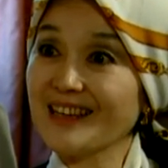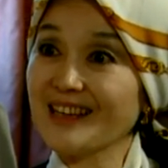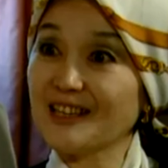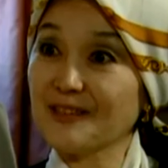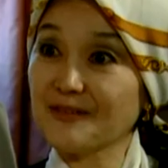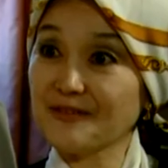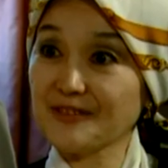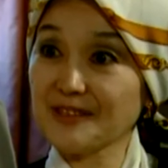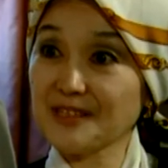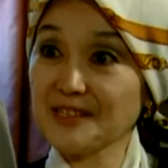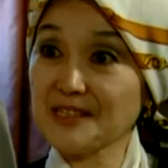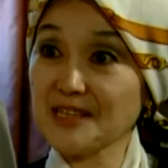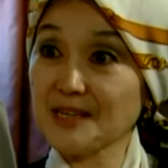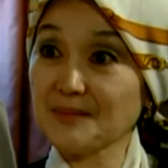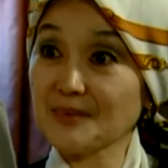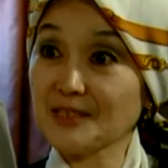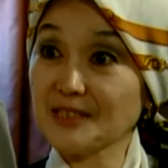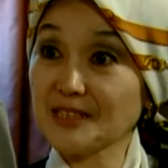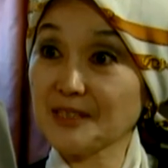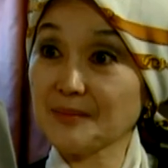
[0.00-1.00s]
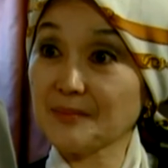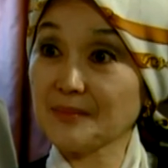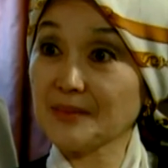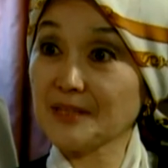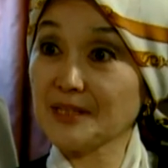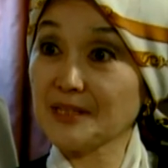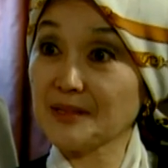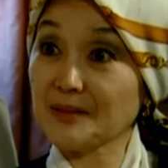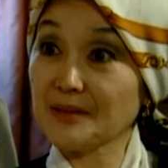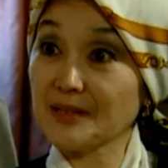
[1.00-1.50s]
For example,
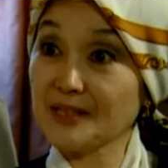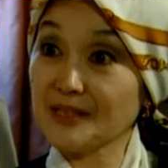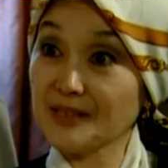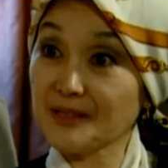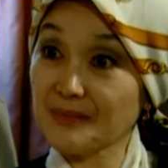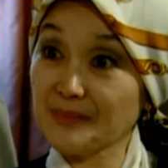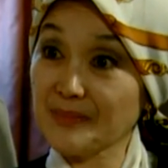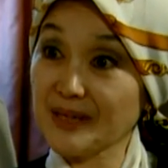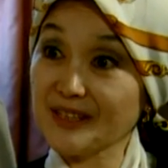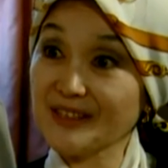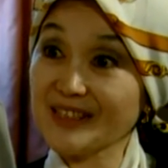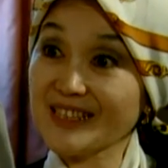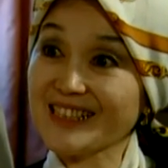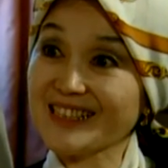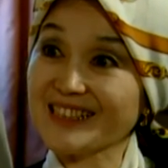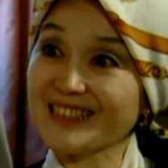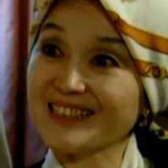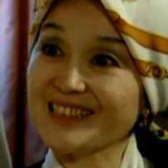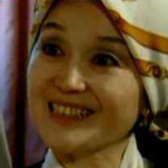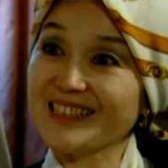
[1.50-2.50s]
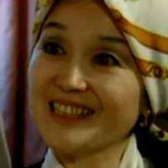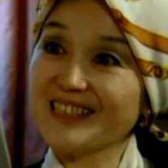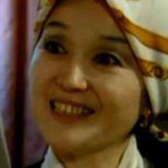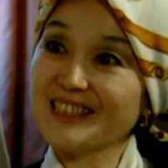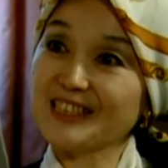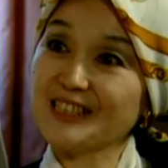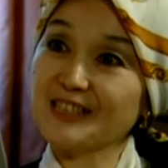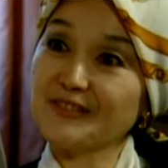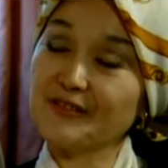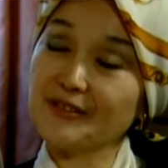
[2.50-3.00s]
in America, the
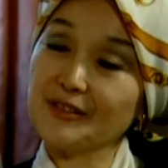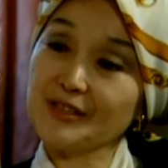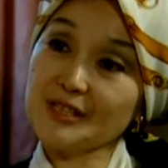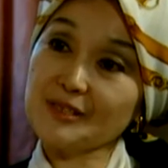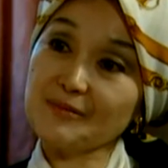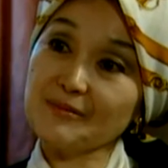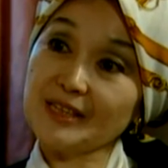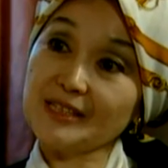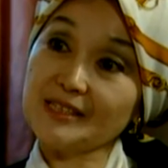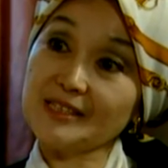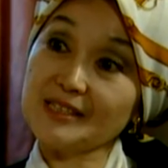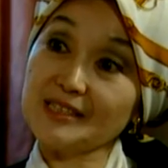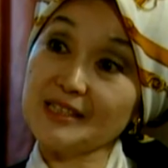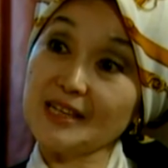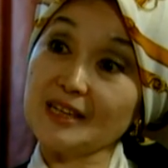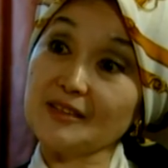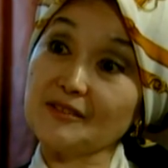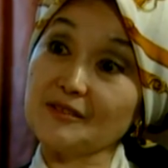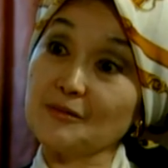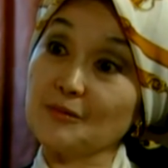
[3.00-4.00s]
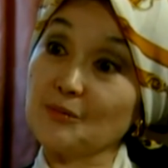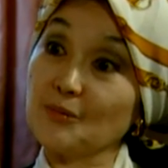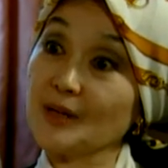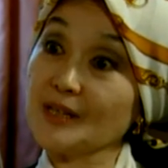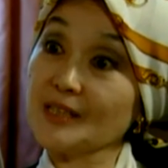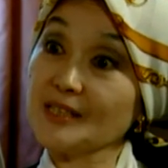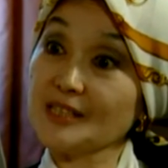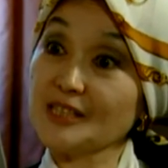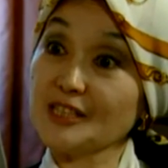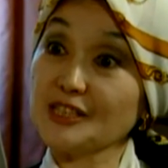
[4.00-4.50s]
divorce rate is now
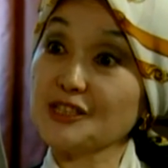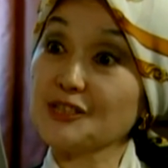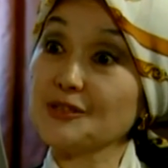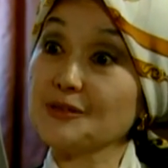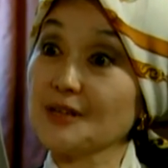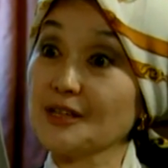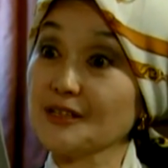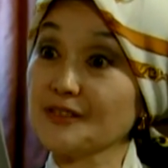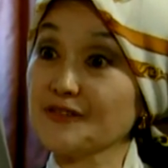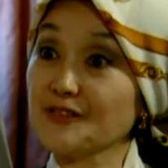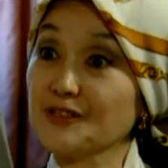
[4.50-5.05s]
1 out of